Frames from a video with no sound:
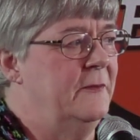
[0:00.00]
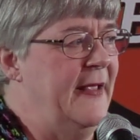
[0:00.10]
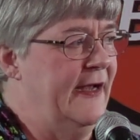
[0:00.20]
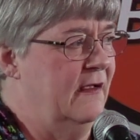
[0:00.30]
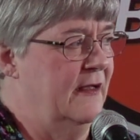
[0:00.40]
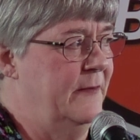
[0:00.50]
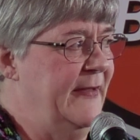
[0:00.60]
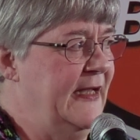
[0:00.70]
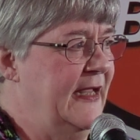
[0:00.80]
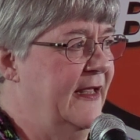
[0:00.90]
Pentagon had
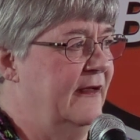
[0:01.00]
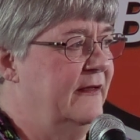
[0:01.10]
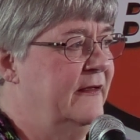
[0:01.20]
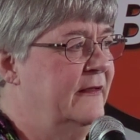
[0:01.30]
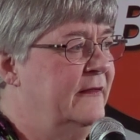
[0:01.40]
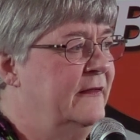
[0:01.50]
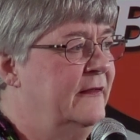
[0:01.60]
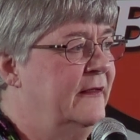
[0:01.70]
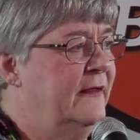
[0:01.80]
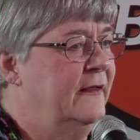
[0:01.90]
been hit.
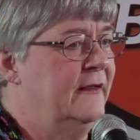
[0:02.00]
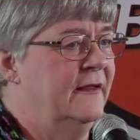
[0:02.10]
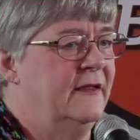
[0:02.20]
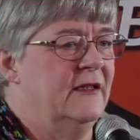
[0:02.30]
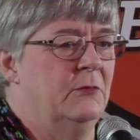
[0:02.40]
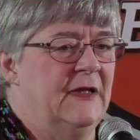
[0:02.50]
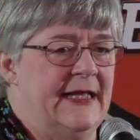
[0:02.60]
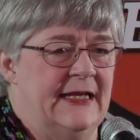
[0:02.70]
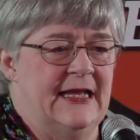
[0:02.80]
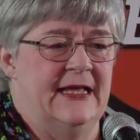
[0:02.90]
The
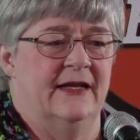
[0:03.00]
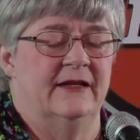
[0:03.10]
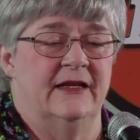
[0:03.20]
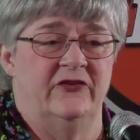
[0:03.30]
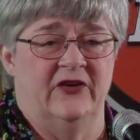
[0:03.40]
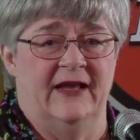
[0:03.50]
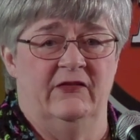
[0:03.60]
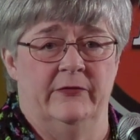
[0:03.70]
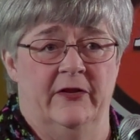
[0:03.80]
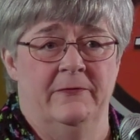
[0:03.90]
plane had hit in
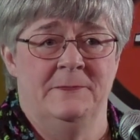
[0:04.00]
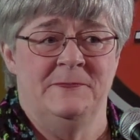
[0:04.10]
Shanksville.